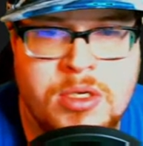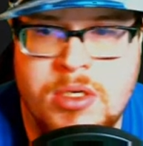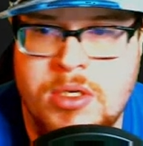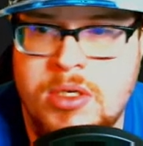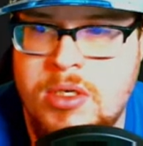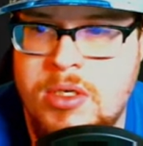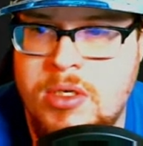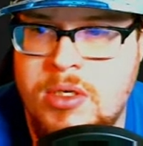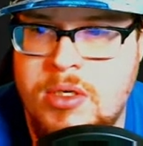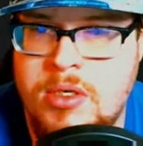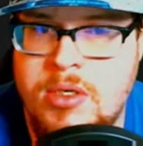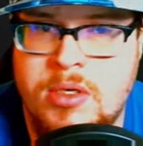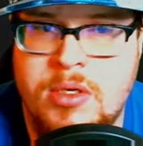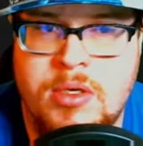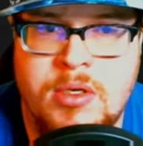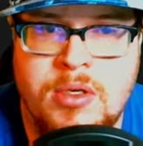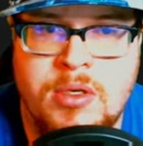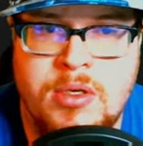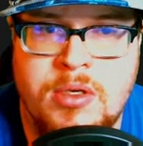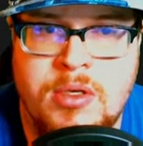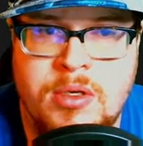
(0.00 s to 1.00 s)

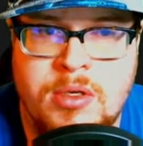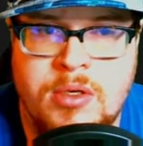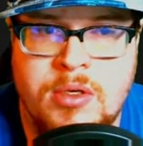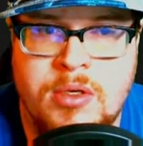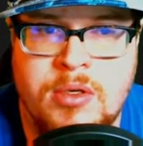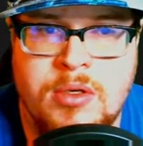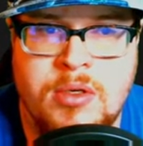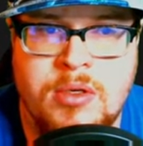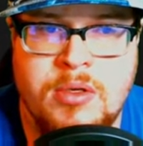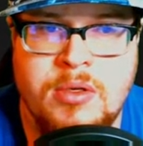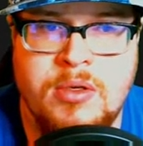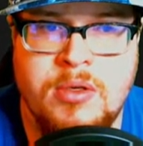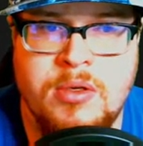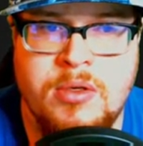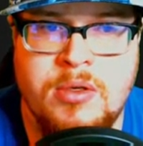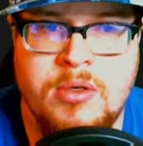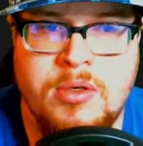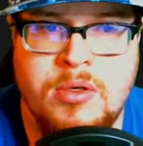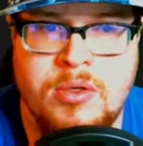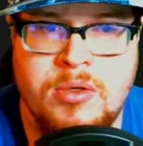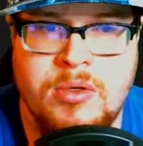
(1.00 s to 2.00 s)

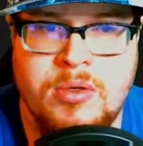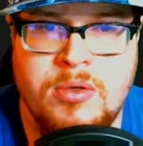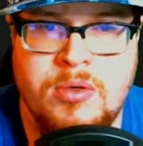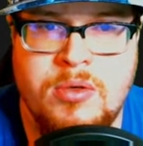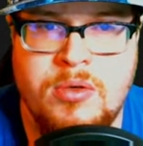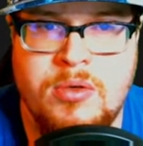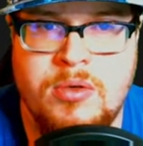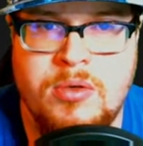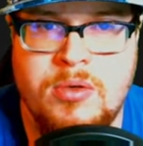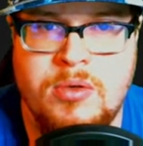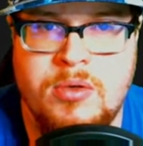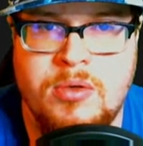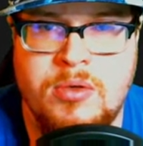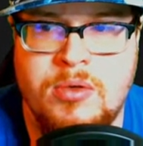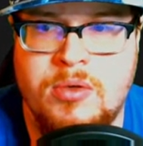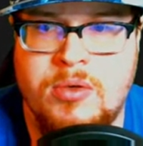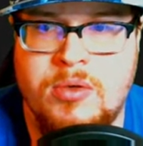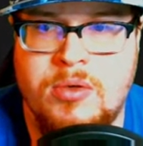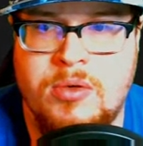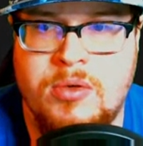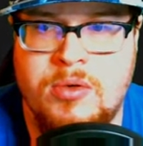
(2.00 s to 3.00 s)

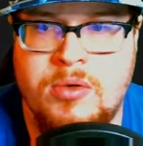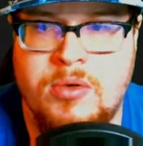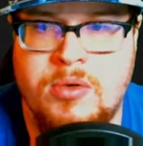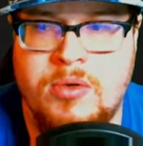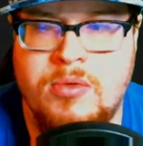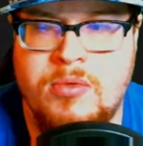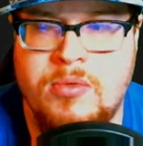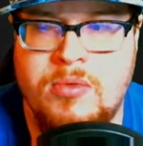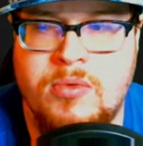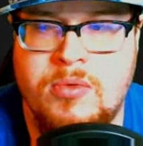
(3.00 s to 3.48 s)
[no speech]